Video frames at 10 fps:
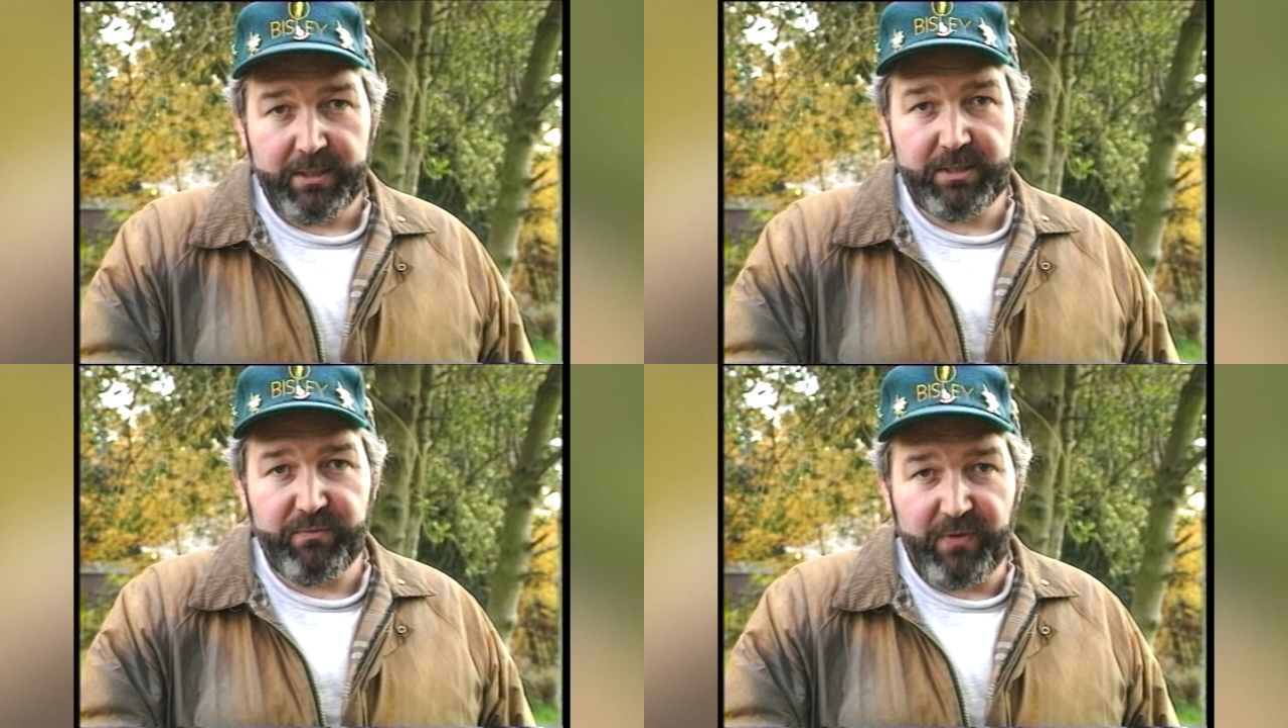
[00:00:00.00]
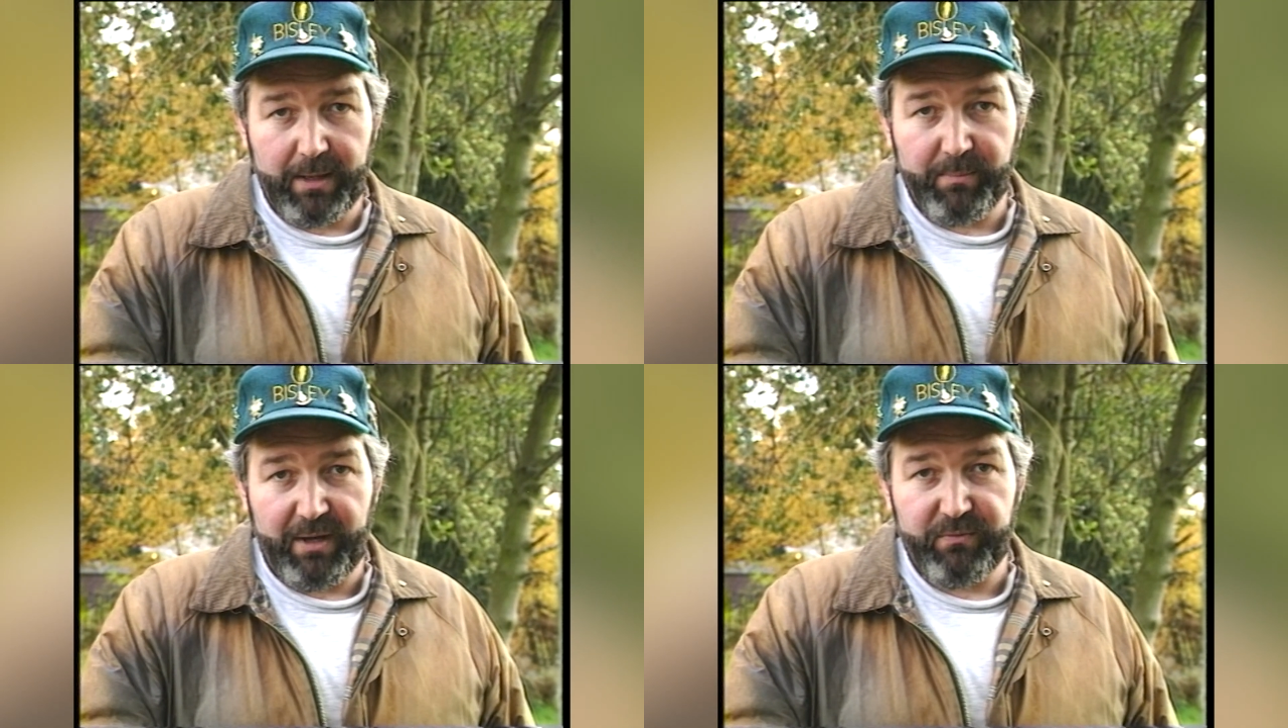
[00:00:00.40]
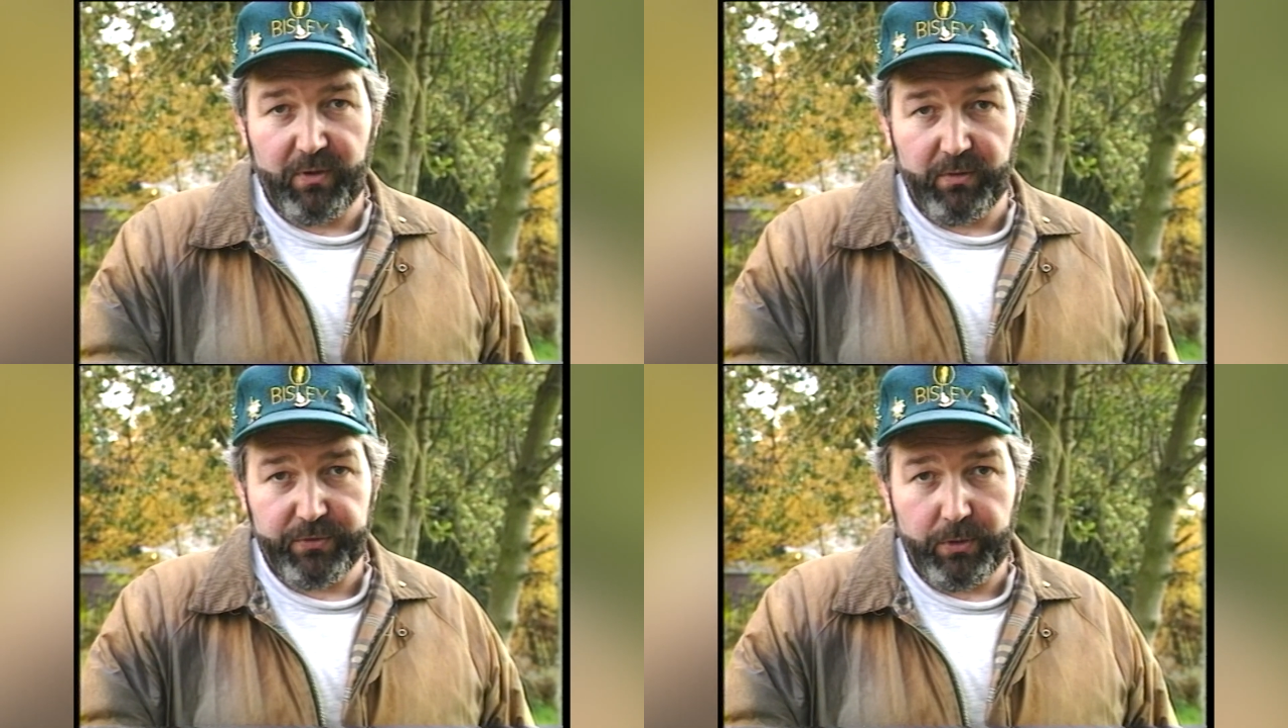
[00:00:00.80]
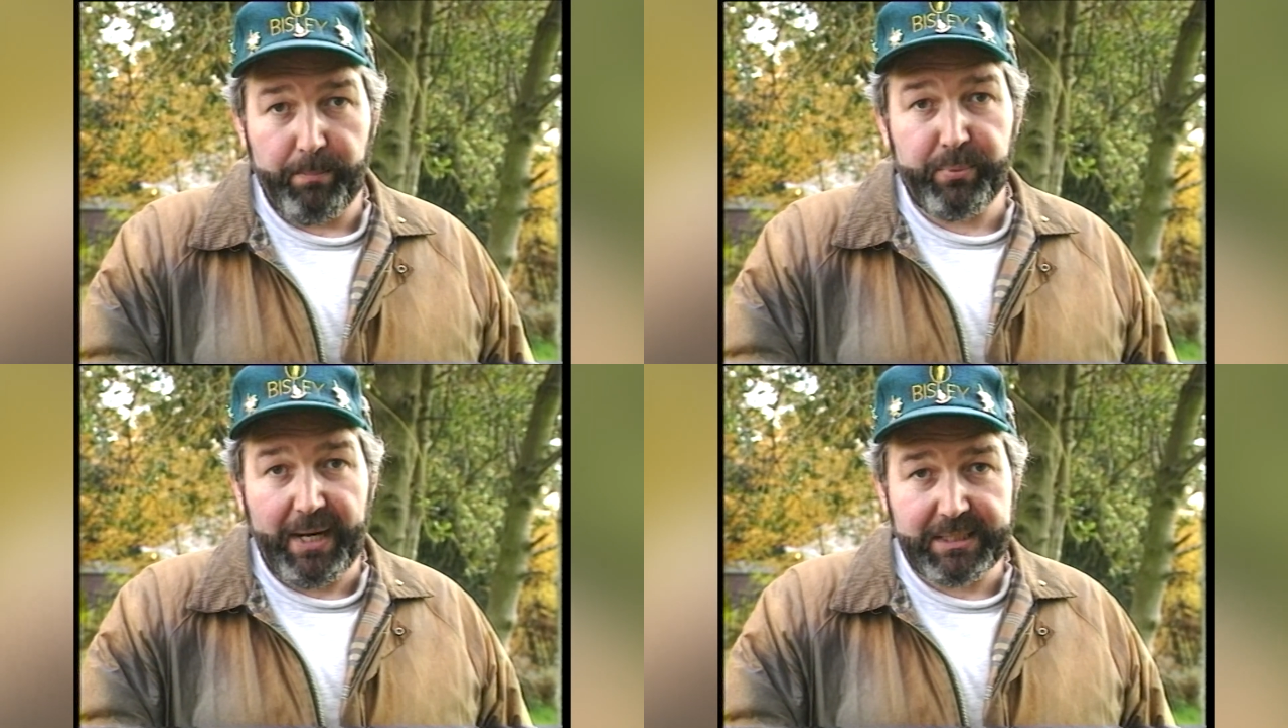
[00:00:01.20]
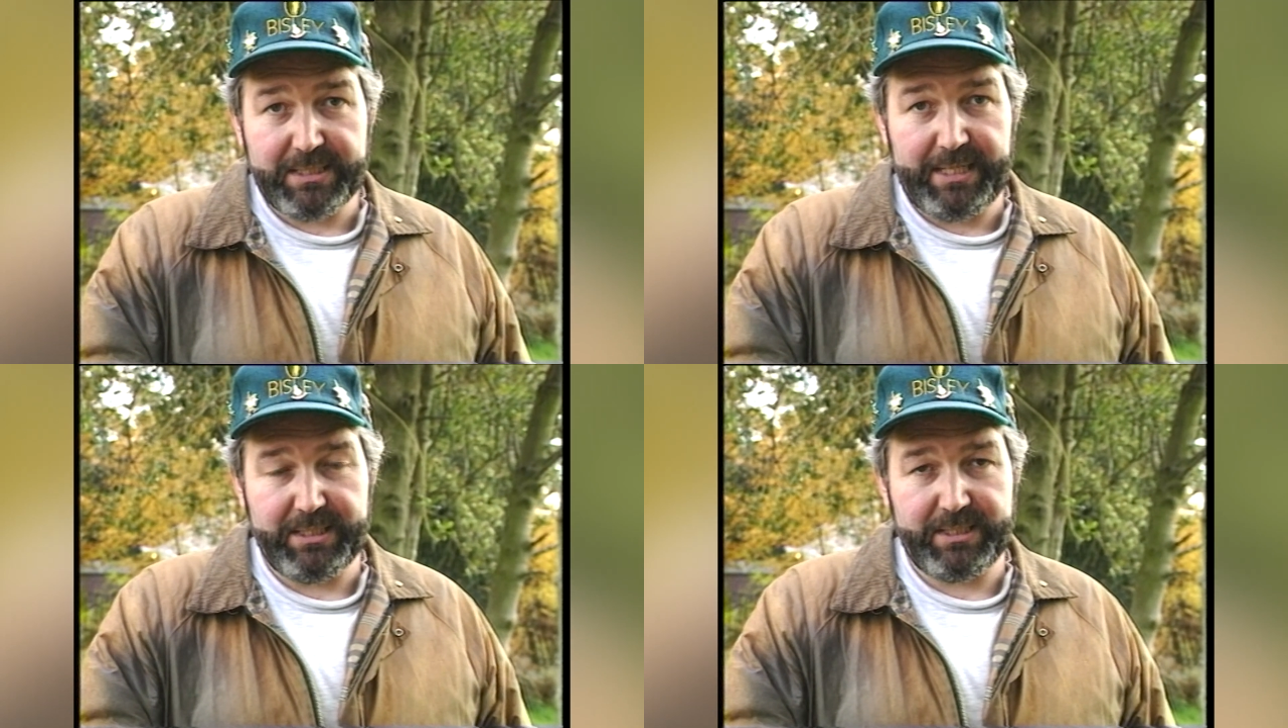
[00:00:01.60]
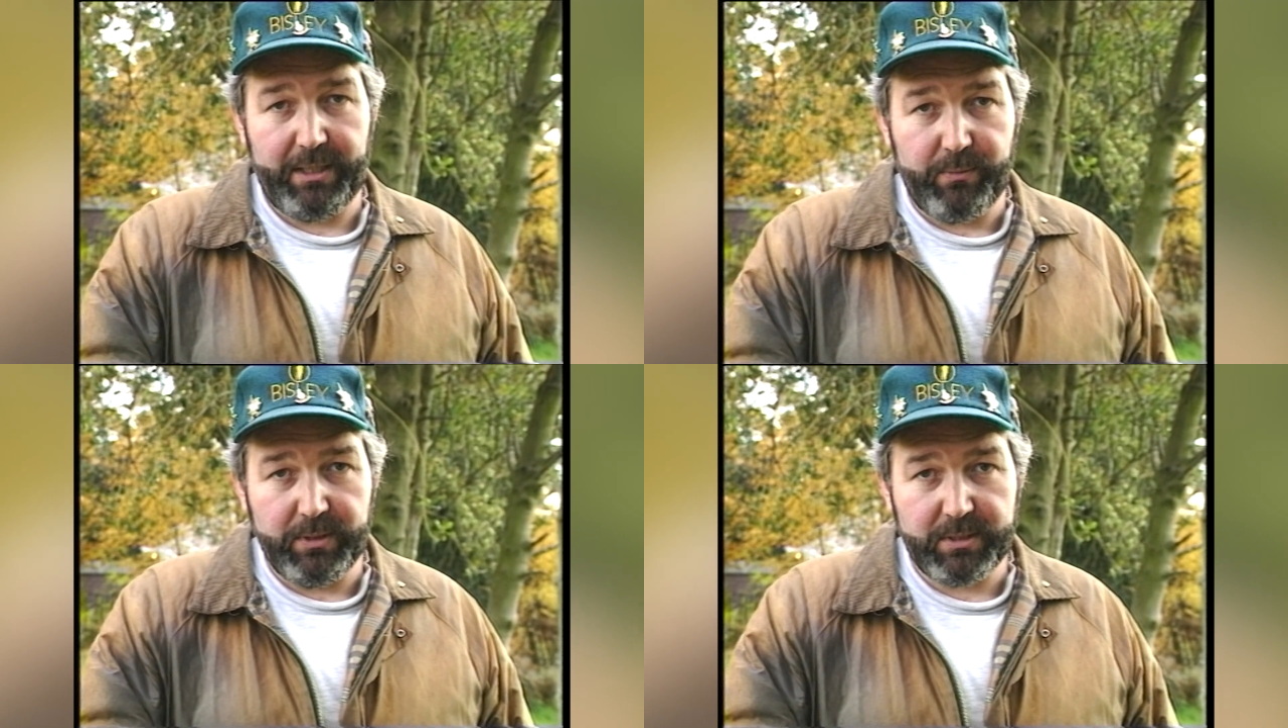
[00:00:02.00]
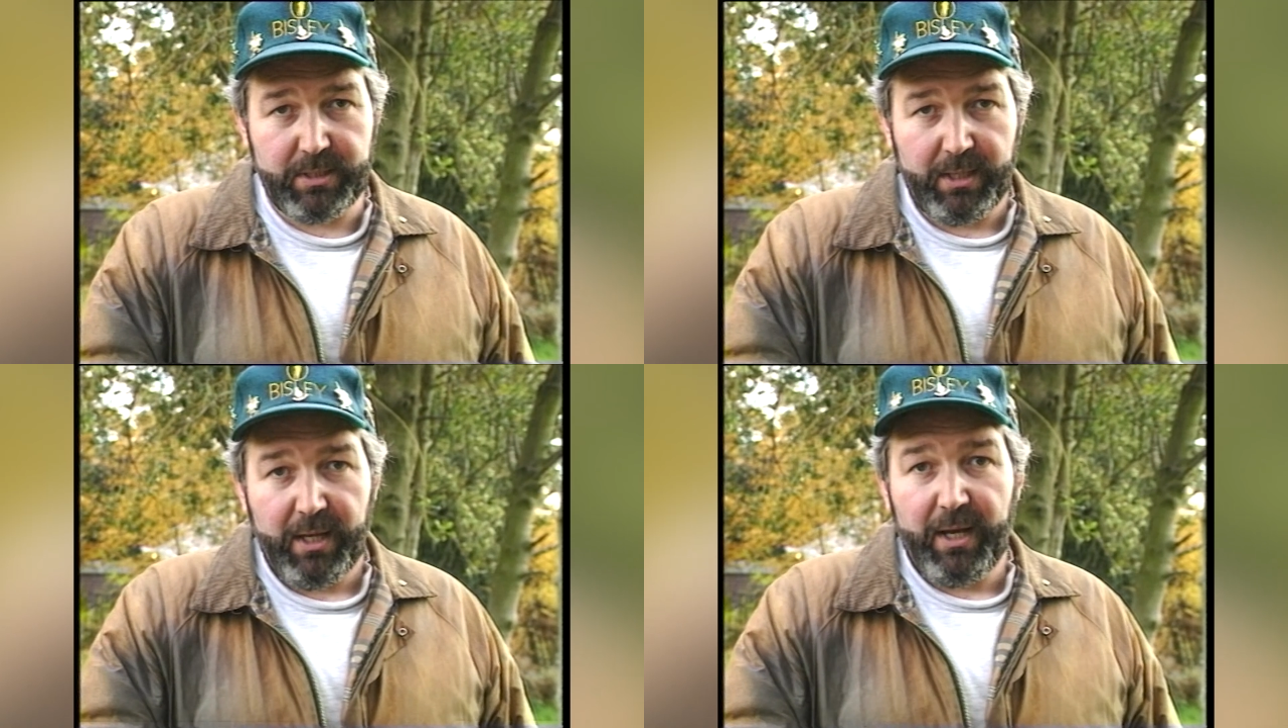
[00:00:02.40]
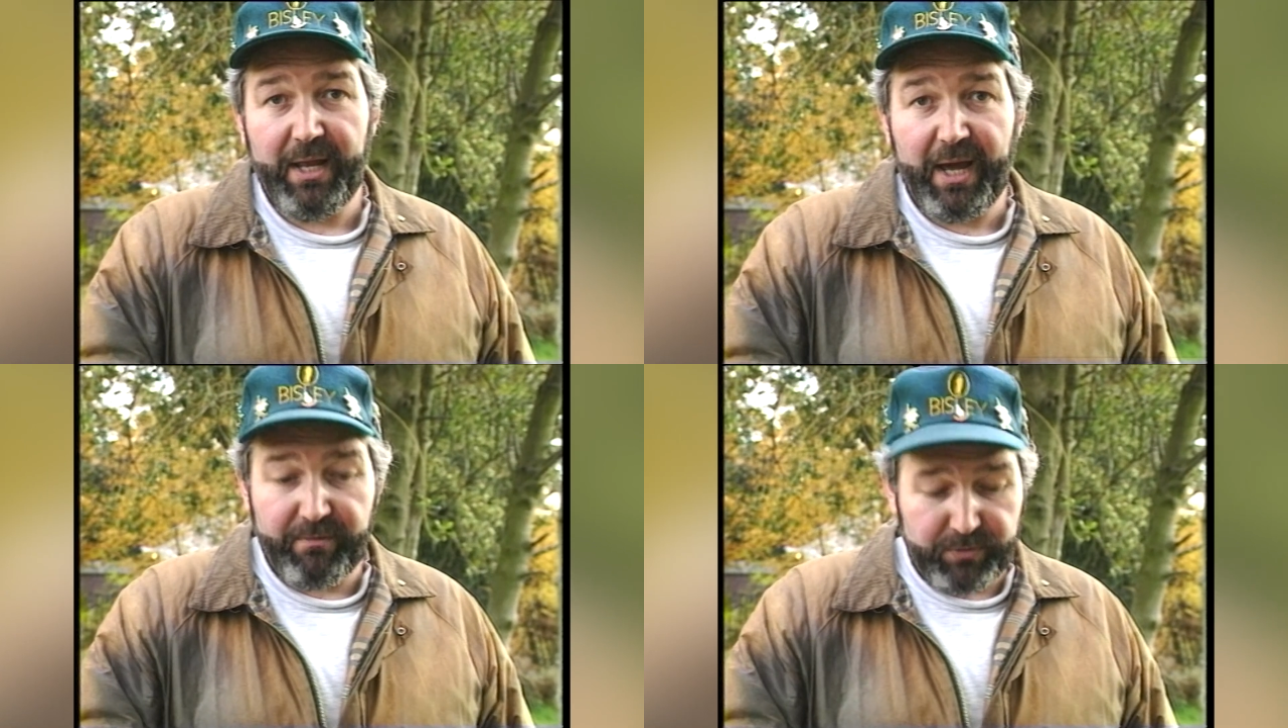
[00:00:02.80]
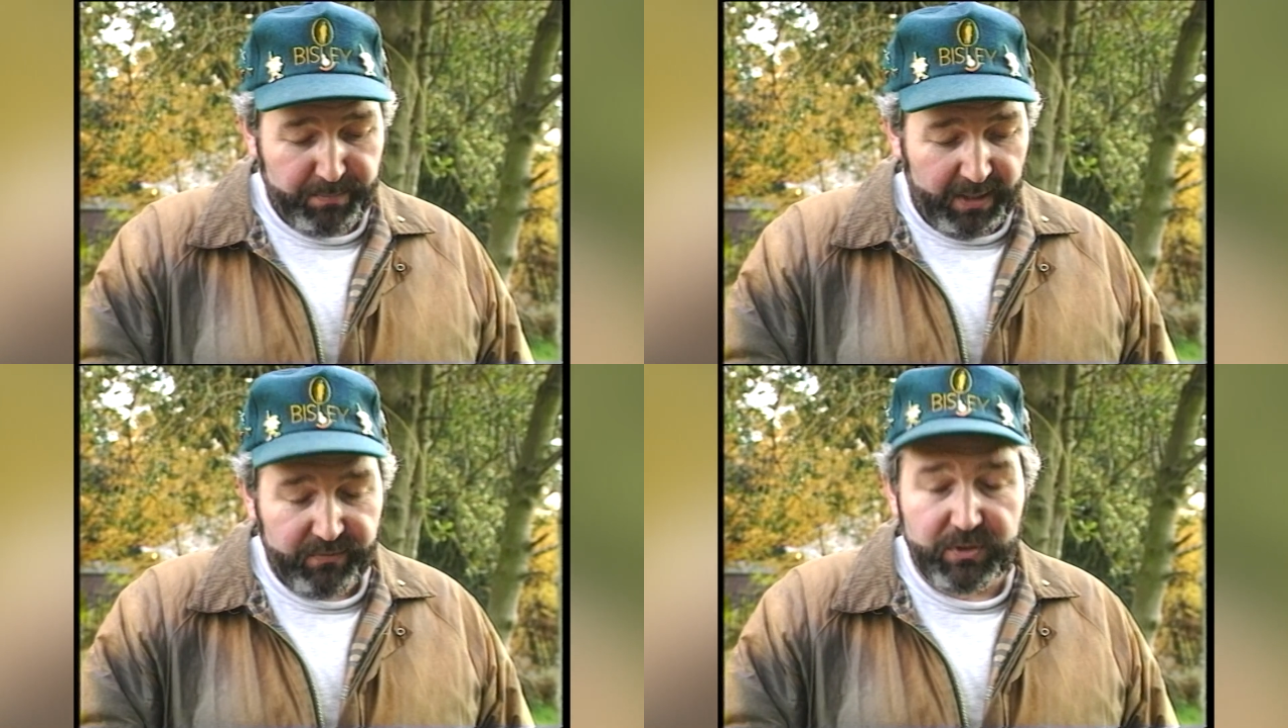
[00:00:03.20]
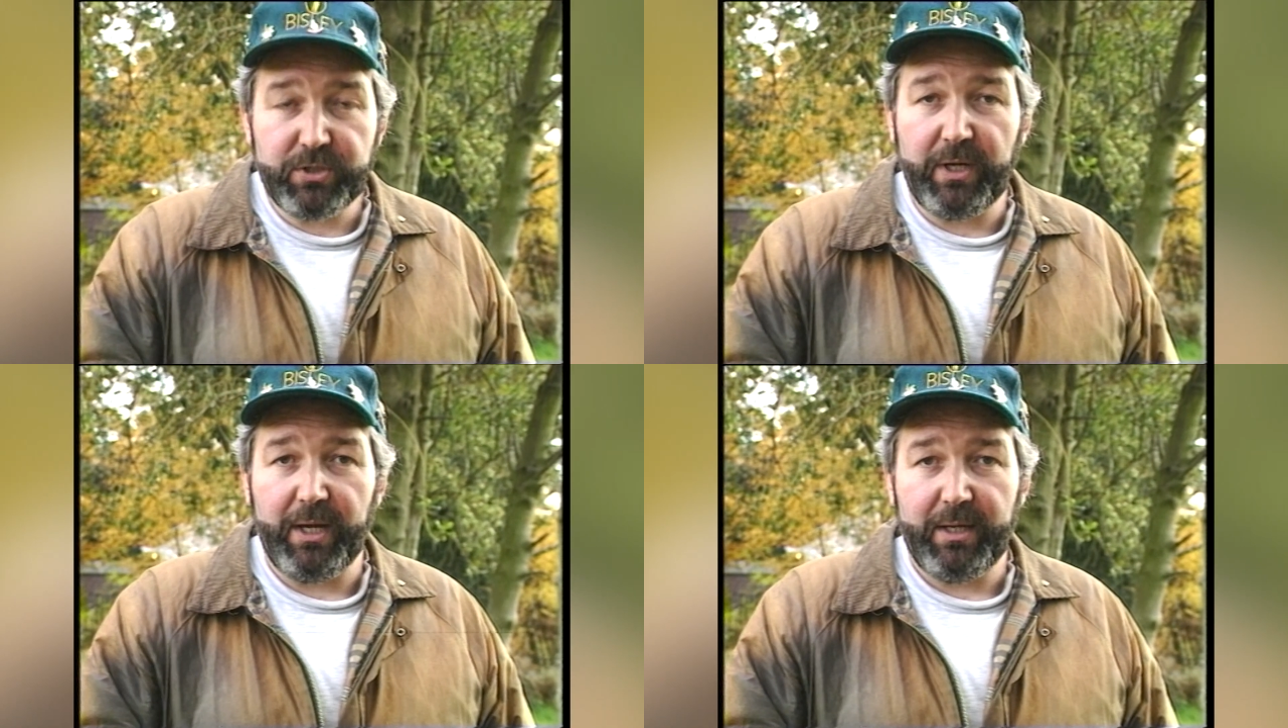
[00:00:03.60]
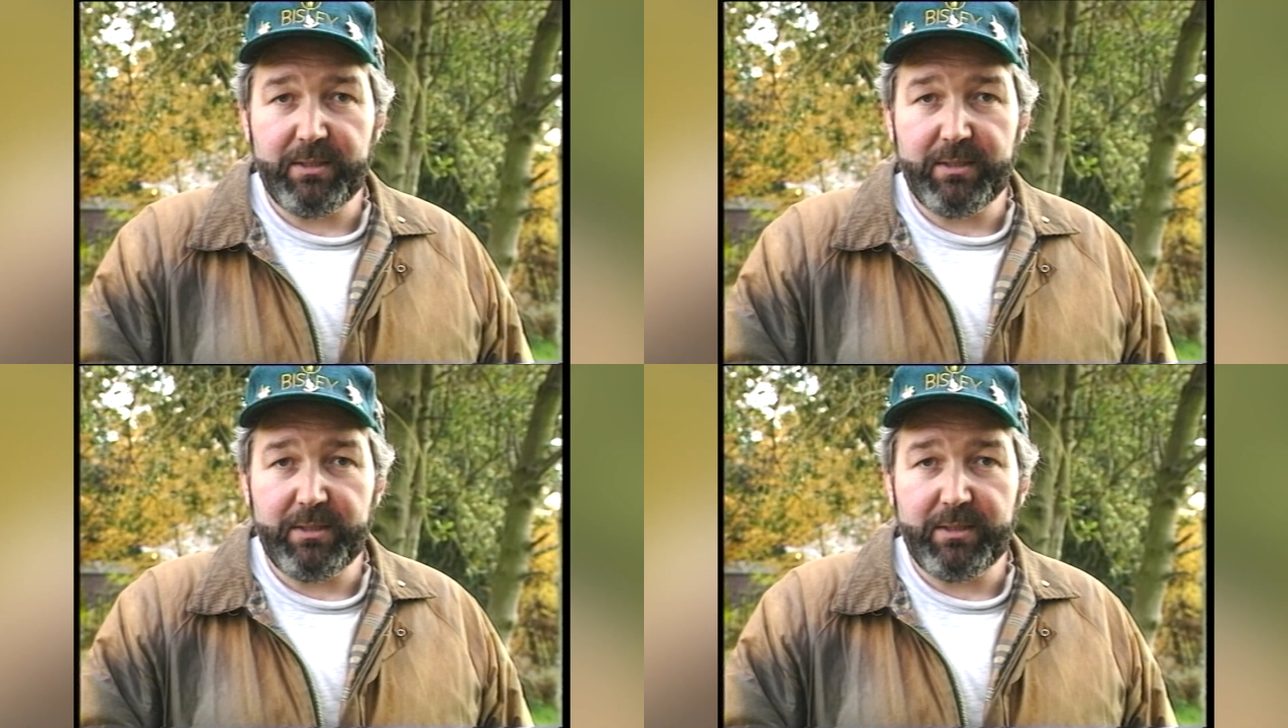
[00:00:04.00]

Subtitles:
Develop that follow through, practice that sequence, and have respect for the trigger.